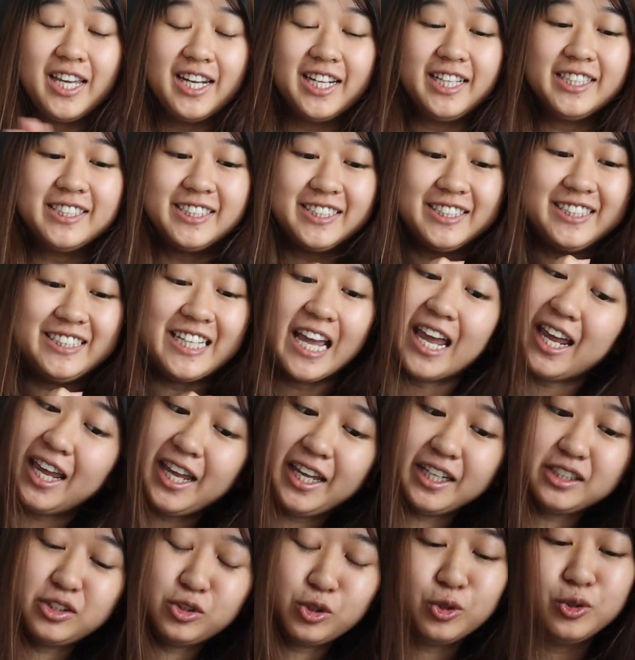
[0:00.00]
It is
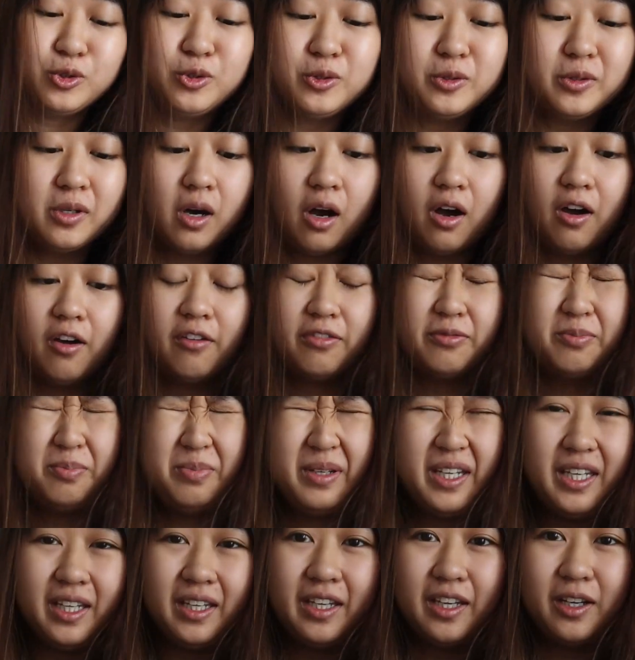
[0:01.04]
day 2 of
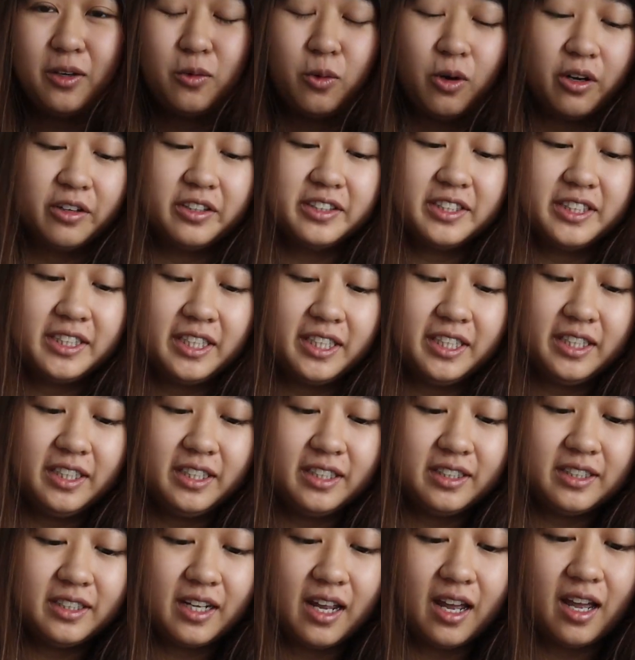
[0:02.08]
being in
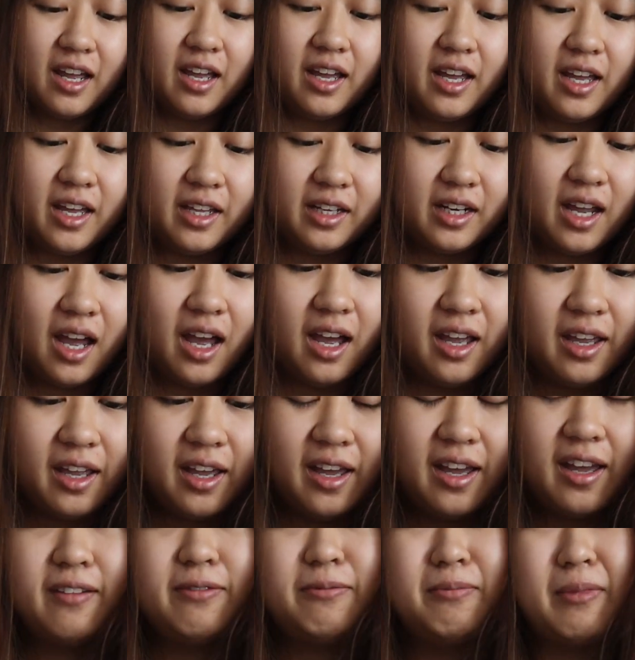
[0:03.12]
quarantine, and I
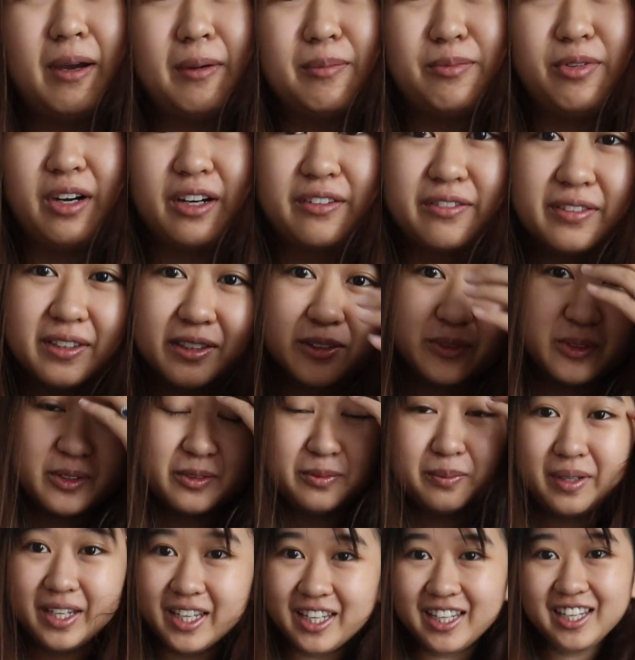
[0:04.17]
have my breakfast
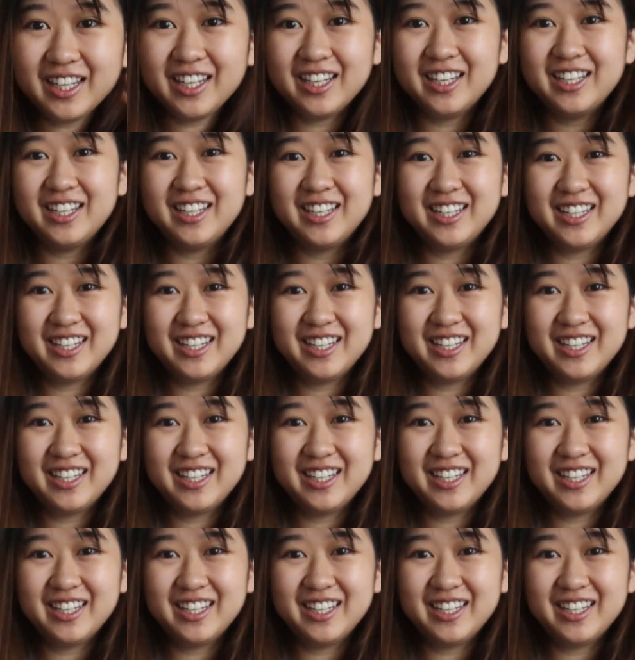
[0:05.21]
with me.